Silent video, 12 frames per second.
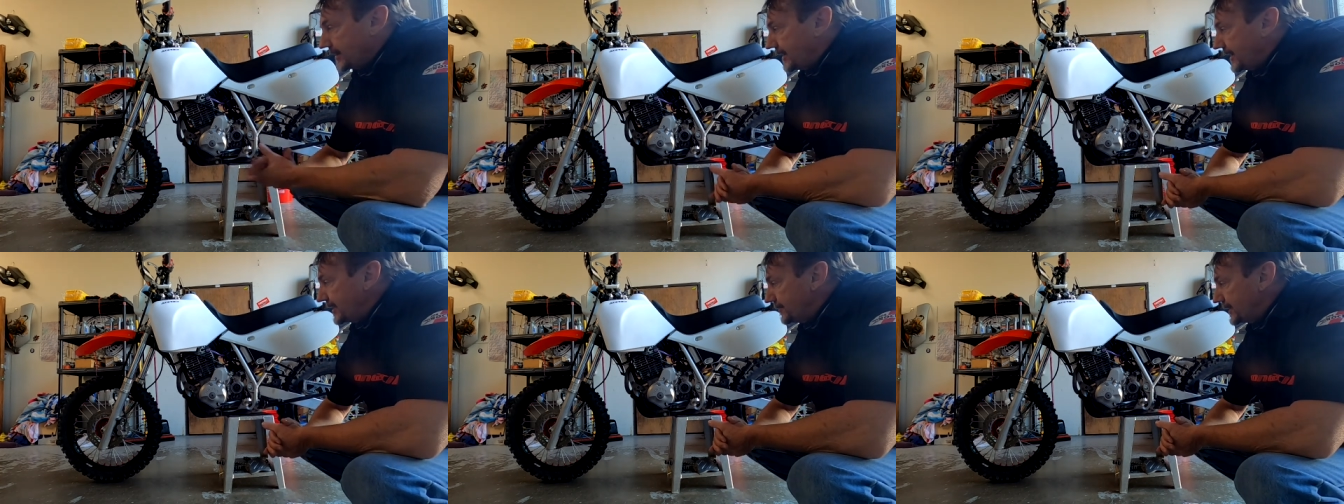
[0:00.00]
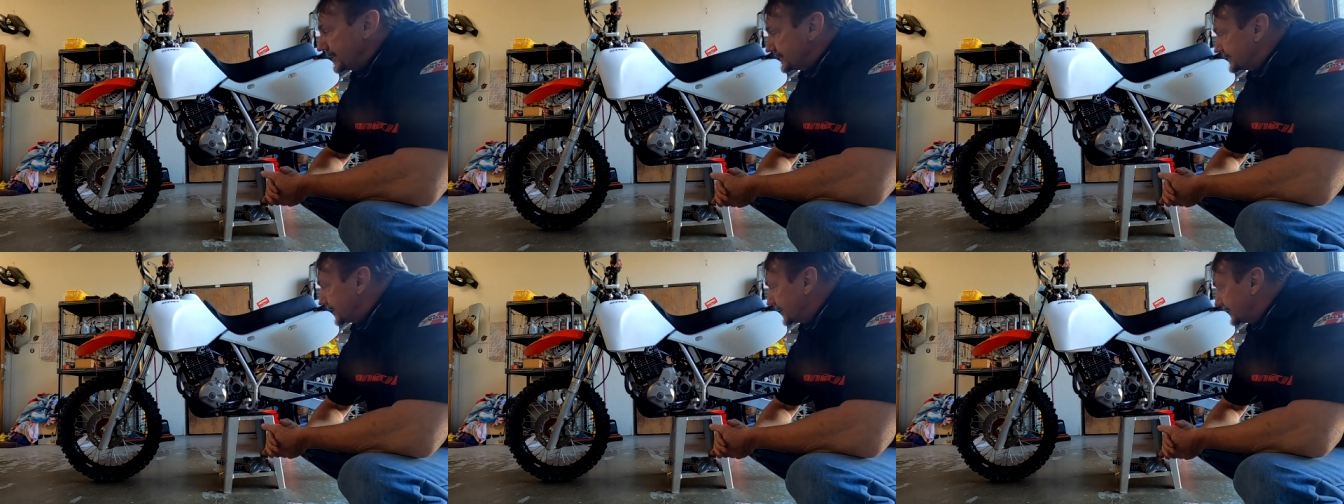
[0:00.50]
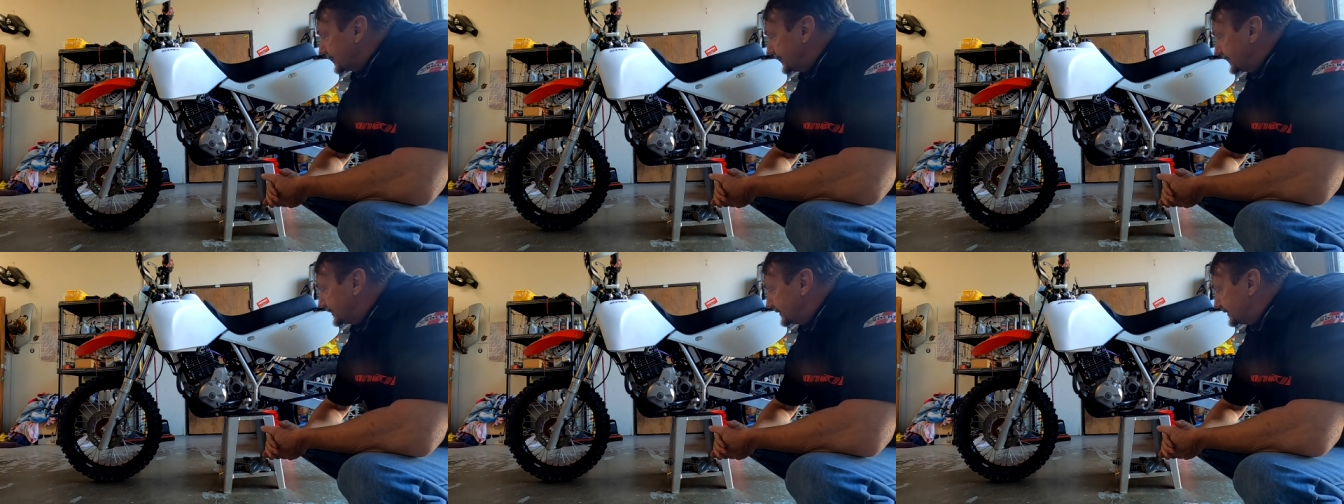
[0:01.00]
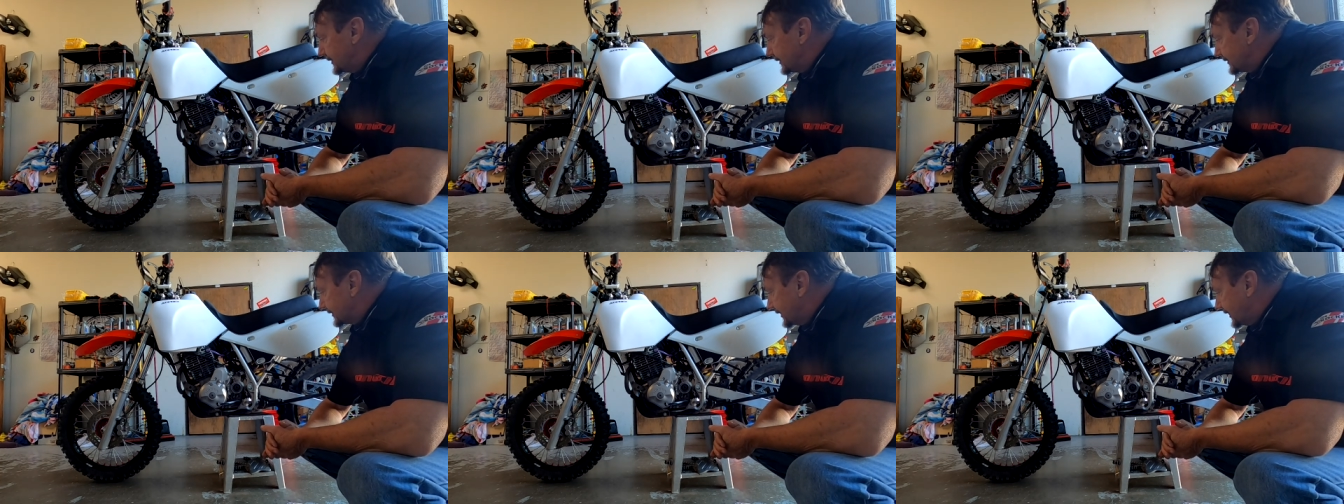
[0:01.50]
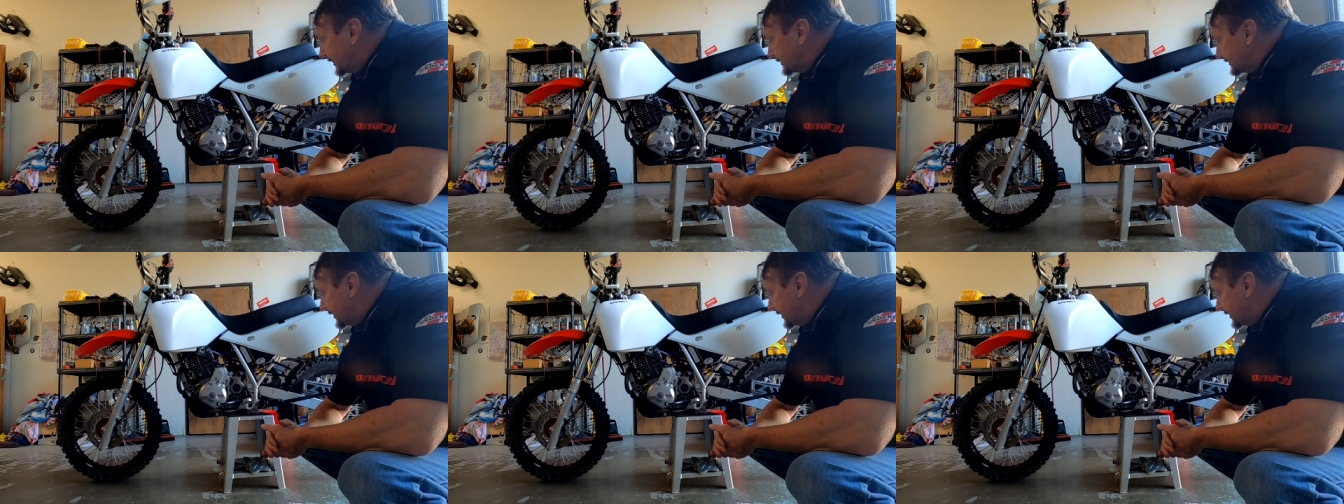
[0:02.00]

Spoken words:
Anyways, cheers guys.